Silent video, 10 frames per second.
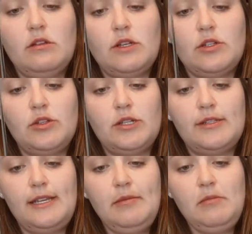So I'll do the
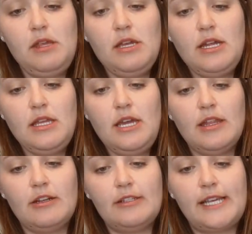same thing on the
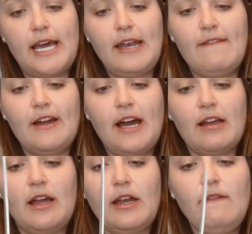other side. I've
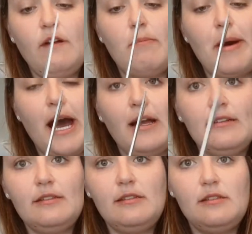got kind of a
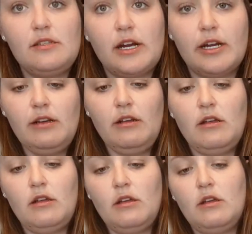box to
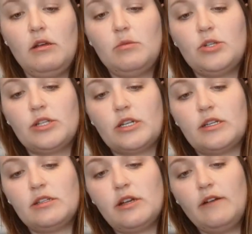start. Just going
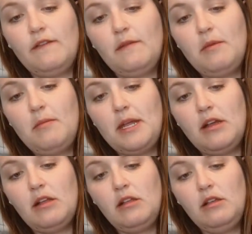to start from the
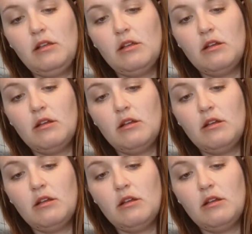middle,